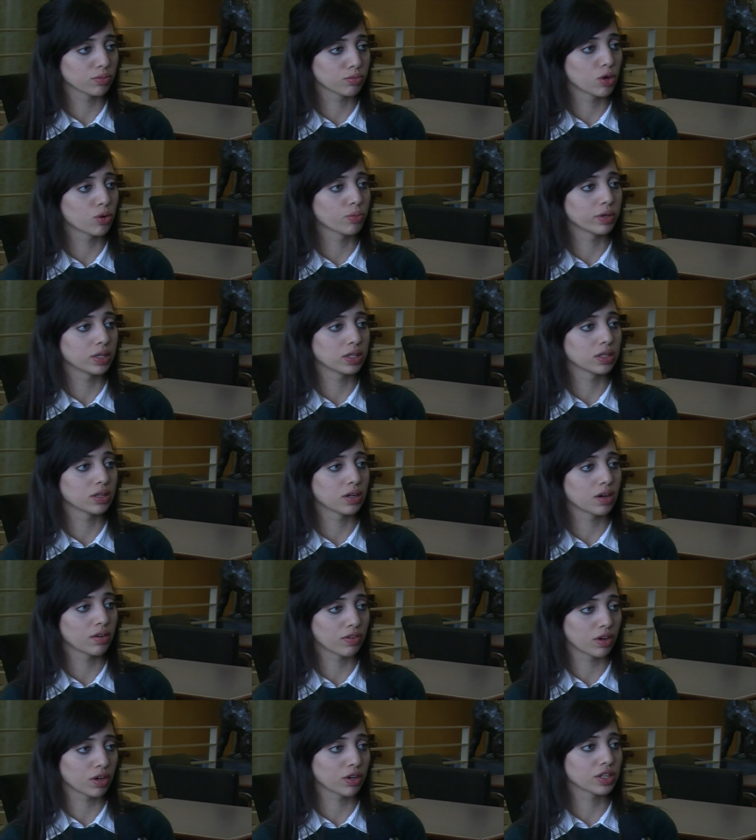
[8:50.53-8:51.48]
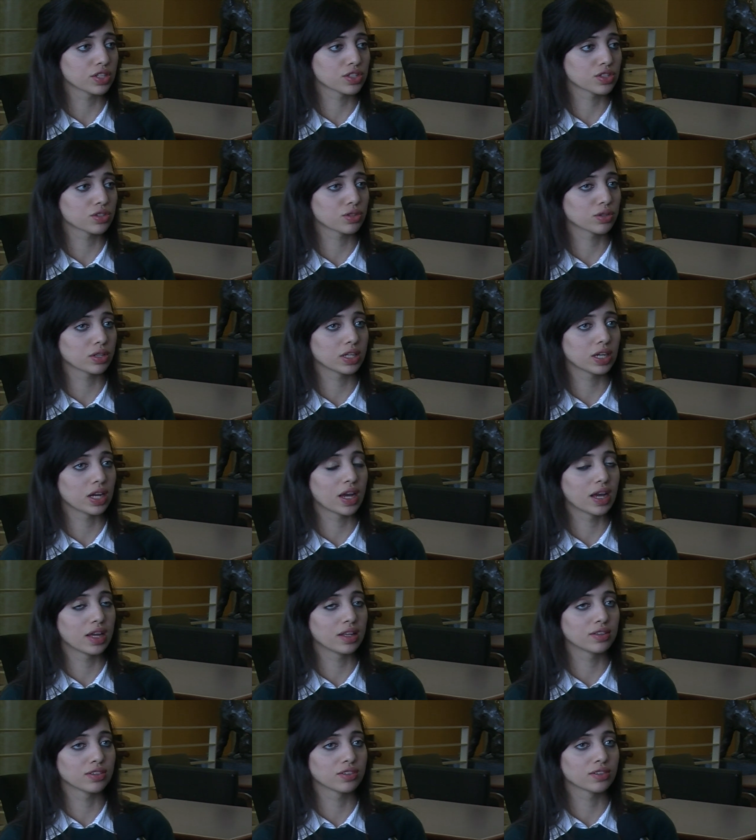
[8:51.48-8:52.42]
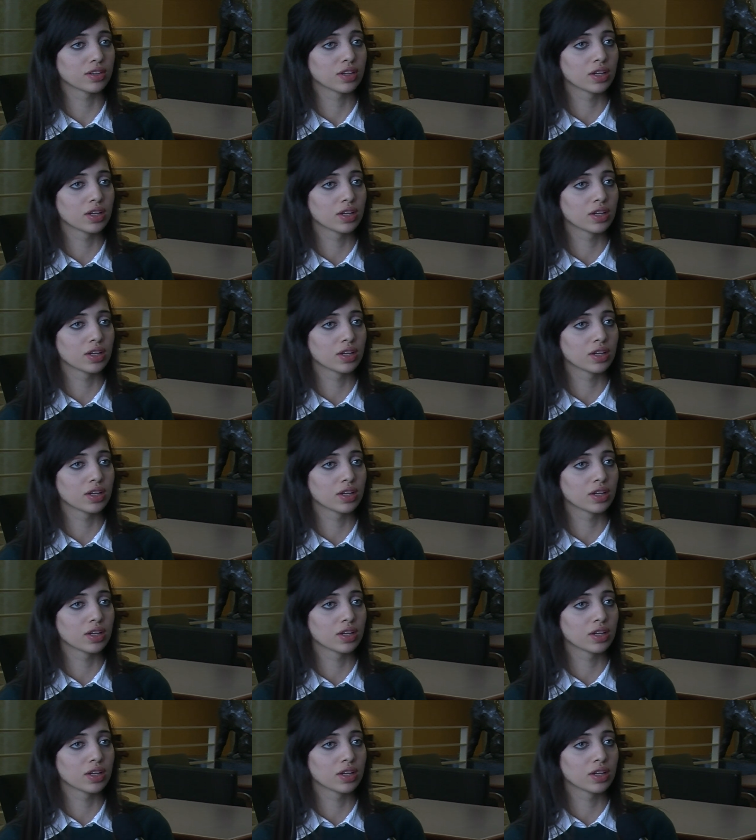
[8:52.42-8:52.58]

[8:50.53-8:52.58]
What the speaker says: moment of our history. And